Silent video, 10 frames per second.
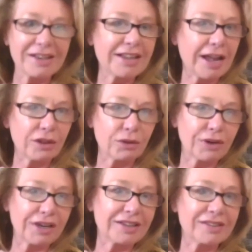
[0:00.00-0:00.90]

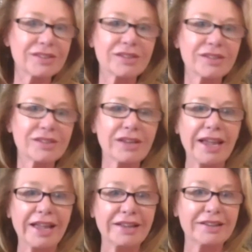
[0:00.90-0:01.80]
gatherings
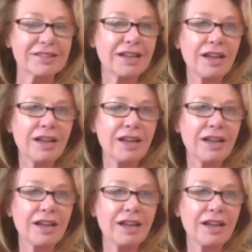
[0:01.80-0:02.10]
and